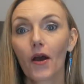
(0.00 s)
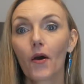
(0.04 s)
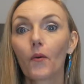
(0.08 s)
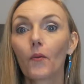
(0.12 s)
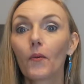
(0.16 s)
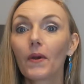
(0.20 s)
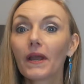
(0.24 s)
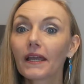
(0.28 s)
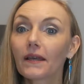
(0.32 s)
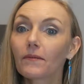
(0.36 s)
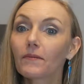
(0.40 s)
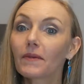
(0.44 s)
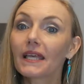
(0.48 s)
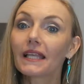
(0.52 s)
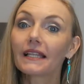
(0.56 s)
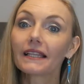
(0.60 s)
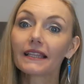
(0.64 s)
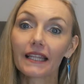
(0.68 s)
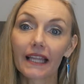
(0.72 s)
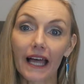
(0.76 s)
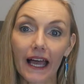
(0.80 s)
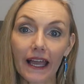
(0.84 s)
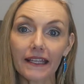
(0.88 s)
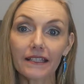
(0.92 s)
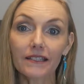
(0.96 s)
We can be
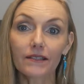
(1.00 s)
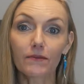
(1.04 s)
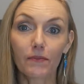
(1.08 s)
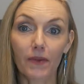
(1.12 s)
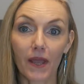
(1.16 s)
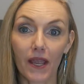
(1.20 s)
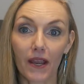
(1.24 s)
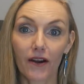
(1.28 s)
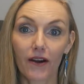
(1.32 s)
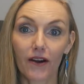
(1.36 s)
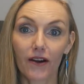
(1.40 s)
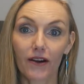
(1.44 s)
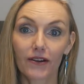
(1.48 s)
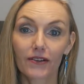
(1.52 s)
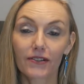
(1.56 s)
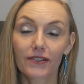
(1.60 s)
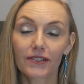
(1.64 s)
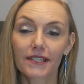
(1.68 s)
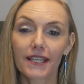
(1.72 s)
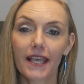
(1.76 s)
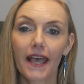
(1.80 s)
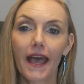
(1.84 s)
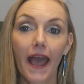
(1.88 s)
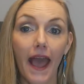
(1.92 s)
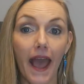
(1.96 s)
light bearers
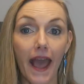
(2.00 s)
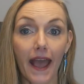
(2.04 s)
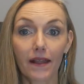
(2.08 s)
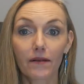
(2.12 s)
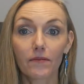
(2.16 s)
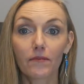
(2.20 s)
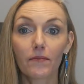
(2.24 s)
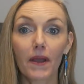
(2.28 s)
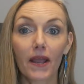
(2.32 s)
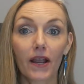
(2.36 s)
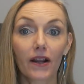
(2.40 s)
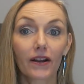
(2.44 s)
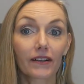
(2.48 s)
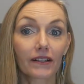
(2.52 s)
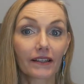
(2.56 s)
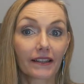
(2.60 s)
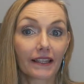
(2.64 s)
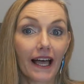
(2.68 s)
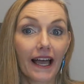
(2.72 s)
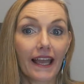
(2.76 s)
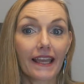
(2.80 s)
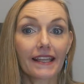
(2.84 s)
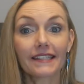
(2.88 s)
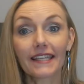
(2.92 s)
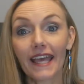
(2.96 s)
and bear
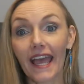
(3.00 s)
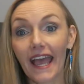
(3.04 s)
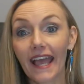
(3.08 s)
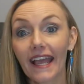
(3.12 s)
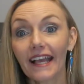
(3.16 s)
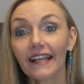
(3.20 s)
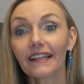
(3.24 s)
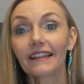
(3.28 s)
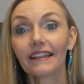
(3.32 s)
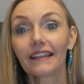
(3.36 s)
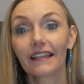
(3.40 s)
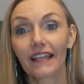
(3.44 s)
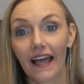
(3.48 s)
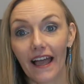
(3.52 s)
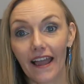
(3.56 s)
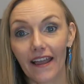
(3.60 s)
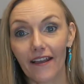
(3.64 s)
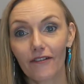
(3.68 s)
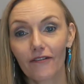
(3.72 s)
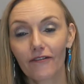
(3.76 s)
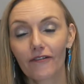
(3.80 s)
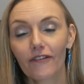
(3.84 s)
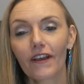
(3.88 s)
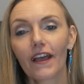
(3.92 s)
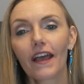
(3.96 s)
light and
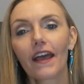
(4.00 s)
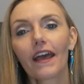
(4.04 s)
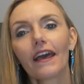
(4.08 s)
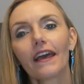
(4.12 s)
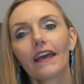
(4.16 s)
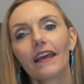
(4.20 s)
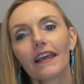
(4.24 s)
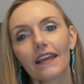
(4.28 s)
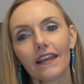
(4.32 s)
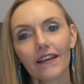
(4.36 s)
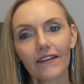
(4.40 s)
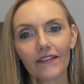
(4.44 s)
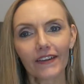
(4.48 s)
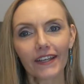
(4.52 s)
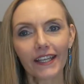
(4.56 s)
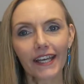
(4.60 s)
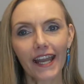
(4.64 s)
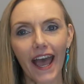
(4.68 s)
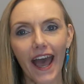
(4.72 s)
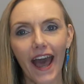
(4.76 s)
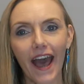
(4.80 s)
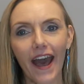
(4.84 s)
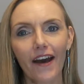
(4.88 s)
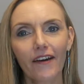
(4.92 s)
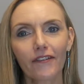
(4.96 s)
life even
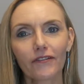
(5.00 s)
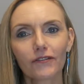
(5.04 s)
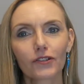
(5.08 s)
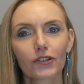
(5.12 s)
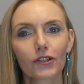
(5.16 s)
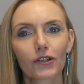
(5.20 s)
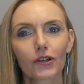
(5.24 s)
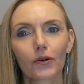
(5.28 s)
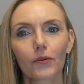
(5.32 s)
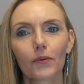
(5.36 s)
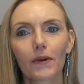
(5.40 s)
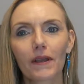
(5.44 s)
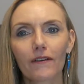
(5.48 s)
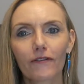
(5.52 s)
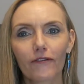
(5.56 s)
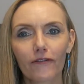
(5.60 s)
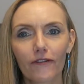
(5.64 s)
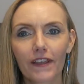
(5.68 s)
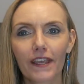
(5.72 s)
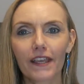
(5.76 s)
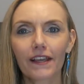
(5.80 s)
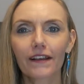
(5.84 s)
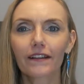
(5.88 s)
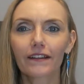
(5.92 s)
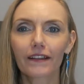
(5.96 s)
after we
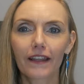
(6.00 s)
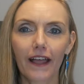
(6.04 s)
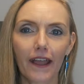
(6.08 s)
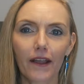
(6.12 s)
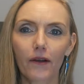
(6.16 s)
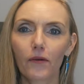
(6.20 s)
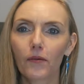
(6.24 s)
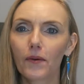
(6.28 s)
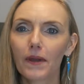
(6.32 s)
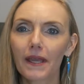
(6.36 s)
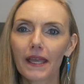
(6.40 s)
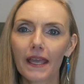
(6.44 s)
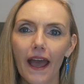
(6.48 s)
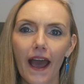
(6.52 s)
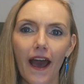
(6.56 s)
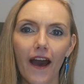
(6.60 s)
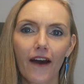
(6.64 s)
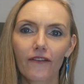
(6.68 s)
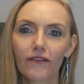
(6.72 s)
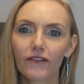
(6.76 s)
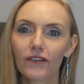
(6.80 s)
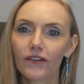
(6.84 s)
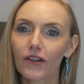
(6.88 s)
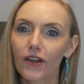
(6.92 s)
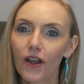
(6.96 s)
feel like we
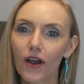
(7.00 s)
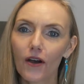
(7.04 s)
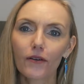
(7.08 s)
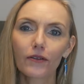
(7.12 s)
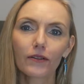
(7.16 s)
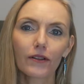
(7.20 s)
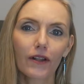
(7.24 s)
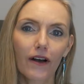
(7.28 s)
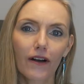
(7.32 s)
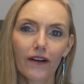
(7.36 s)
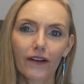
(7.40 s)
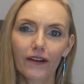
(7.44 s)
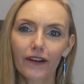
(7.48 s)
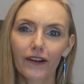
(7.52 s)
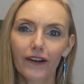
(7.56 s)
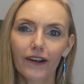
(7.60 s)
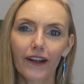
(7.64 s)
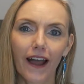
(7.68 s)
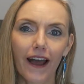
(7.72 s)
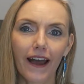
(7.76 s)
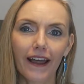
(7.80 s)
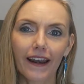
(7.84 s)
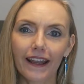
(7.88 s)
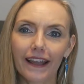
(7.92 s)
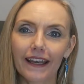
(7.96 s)
have no longer
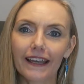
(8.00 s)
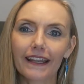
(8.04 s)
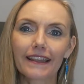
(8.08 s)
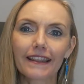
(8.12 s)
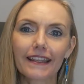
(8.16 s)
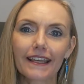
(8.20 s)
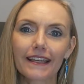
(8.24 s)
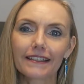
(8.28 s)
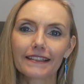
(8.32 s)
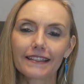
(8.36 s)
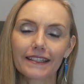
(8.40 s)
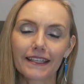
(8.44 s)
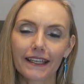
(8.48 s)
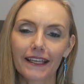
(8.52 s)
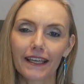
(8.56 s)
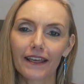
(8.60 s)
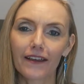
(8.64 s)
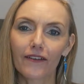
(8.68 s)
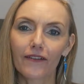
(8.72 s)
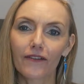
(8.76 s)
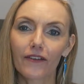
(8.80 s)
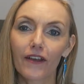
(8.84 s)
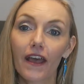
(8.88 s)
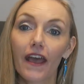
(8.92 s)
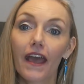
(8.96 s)
got anything to
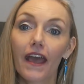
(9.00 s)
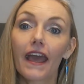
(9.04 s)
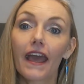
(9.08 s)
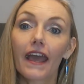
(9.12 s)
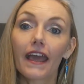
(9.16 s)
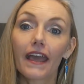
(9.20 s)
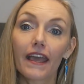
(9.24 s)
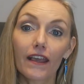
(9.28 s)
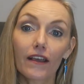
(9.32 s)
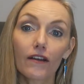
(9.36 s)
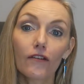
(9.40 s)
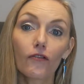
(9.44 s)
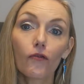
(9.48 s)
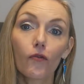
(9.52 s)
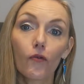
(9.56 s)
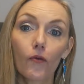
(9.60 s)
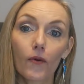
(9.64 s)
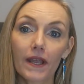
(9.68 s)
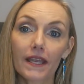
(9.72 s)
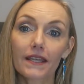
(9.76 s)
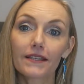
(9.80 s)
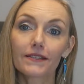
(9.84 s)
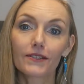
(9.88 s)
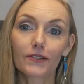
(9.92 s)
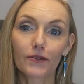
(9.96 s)
give if
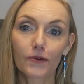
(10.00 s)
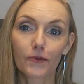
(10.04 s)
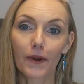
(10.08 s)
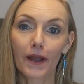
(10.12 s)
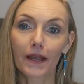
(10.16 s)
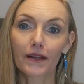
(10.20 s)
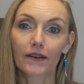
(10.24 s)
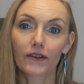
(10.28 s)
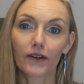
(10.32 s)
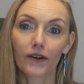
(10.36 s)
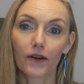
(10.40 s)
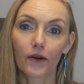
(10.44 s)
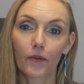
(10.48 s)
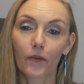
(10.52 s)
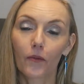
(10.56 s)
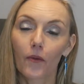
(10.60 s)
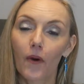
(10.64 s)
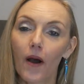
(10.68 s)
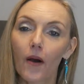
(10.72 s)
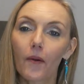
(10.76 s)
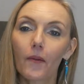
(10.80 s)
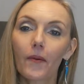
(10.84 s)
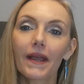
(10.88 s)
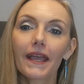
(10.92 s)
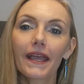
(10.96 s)
we surrender
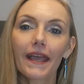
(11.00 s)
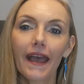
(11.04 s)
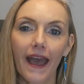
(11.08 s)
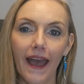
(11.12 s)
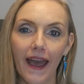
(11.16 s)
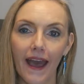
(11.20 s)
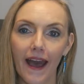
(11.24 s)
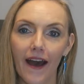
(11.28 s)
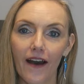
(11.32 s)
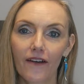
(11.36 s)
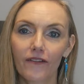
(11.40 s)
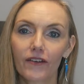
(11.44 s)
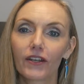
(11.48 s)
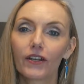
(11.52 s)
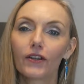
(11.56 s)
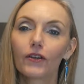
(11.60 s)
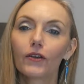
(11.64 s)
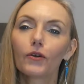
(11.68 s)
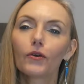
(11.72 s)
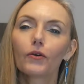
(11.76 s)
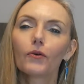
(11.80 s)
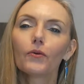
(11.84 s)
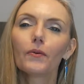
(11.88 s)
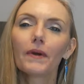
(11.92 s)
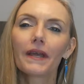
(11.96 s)
what we have and
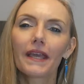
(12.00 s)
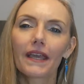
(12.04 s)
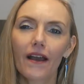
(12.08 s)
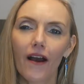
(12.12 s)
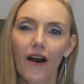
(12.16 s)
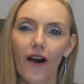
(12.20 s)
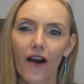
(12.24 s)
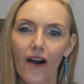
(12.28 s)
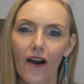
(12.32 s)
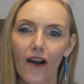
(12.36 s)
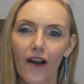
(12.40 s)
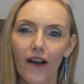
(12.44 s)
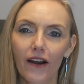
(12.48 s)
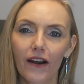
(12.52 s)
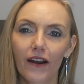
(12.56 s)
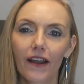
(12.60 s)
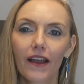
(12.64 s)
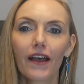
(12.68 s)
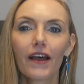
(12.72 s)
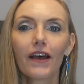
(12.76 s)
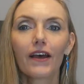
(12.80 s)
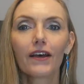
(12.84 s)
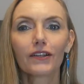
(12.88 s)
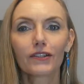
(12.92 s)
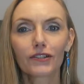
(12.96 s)
who we are
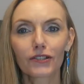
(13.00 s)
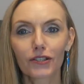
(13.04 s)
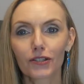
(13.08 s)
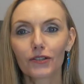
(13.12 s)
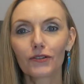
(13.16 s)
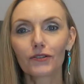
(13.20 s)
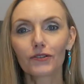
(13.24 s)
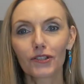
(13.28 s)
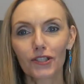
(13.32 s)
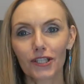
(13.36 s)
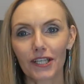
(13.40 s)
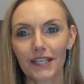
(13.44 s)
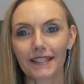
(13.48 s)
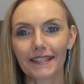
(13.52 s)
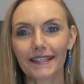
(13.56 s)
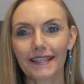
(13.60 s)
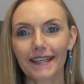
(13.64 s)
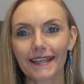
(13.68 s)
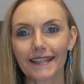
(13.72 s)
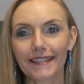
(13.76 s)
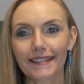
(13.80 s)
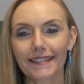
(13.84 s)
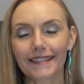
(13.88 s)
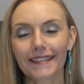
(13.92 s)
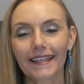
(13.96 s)
to
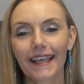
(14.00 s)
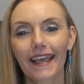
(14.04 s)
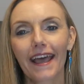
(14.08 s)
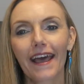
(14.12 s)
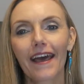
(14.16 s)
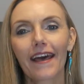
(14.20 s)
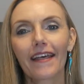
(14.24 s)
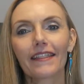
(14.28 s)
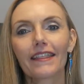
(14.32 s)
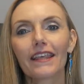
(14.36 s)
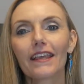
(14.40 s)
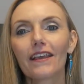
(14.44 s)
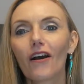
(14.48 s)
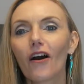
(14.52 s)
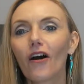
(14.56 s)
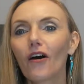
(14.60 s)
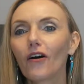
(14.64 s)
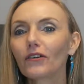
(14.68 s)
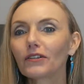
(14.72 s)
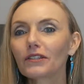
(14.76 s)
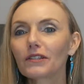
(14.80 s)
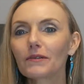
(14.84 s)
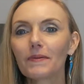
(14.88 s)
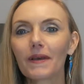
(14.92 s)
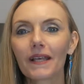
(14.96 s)
Jesus. The
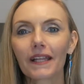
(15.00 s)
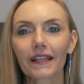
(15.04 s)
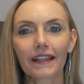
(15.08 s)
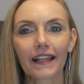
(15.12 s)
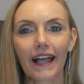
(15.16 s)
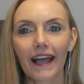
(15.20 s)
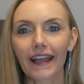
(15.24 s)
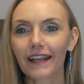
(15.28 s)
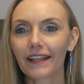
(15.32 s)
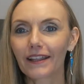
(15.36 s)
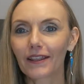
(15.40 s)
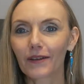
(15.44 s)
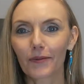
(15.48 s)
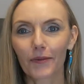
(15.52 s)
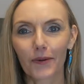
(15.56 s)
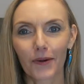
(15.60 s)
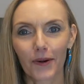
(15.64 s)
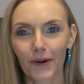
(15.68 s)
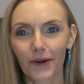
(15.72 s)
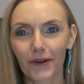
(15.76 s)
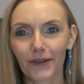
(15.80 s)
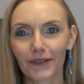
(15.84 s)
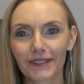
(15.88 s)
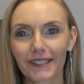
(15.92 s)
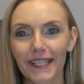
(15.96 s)
ultimate light of the
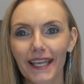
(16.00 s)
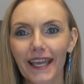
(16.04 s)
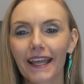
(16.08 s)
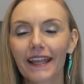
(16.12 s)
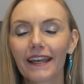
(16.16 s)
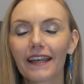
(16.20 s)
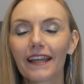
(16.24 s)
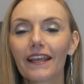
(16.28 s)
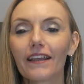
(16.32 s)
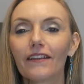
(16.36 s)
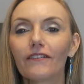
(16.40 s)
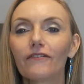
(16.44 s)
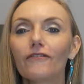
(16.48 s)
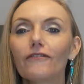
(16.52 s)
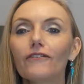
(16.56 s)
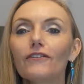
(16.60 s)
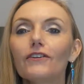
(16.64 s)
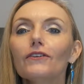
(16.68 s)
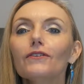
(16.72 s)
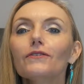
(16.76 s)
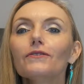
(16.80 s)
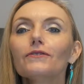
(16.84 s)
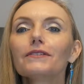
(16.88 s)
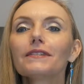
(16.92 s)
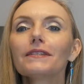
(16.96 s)
world can
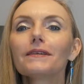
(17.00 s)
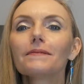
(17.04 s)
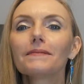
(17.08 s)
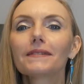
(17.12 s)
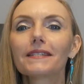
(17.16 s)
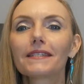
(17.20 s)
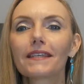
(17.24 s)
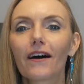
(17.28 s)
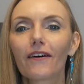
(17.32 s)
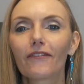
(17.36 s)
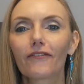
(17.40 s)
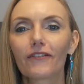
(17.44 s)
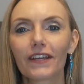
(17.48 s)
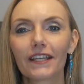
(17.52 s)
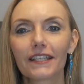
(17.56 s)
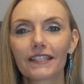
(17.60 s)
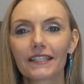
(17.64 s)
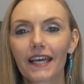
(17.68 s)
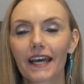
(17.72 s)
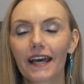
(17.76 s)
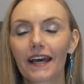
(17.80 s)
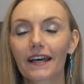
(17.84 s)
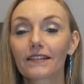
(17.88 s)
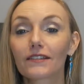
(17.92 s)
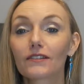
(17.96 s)
infuse himself
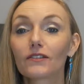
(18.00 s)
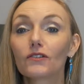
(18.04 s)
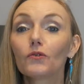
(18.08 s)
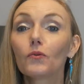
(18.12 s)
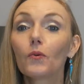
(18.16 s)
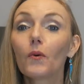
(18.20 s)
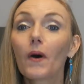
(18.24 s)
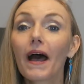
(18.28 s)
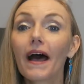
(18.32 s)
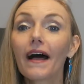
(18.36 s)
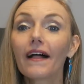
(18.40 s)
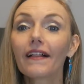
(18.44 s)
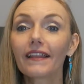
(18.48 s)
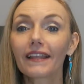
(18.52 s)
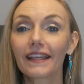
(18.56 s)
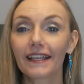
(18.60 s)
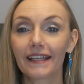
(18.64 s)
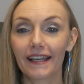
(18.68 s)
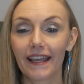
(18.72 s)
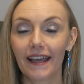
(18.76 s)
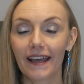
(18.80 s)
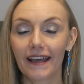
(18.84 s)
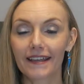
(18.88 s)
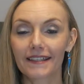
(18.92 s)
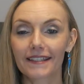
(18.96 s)
into us, dwell in
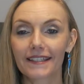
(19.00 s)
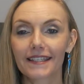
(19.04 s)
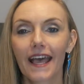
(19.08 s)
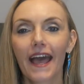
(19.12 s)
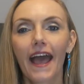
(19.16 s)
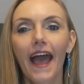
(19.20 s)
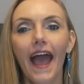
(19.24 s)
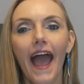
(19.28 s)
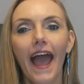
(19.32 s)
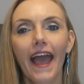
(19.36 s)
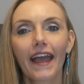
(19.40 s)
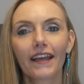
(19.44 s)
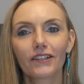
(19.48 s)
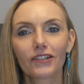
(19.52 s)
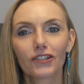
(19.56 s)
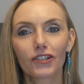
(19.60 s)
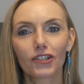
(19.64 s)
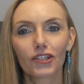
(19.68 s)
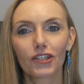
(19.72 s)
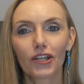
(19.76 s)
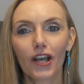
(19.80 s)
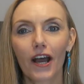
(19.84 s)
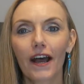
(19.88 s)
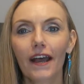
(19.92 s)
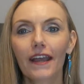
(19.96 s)
us, and
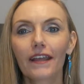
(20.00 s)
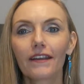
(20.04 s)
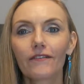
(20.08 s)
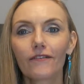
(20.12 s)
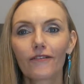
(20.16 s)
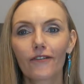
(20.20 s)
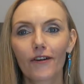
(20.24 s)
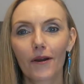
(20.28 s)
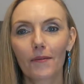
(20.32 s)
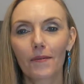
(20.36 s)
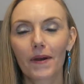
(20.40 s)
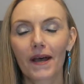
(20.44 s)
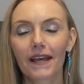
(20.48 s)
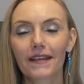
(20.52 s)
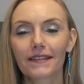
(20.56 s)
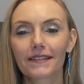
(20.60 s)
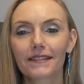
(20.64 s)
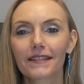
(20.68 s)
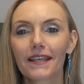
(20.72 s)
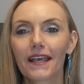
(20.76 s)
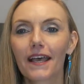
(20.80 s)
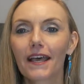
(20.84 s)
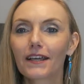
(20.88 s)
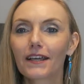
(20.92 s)
shine from us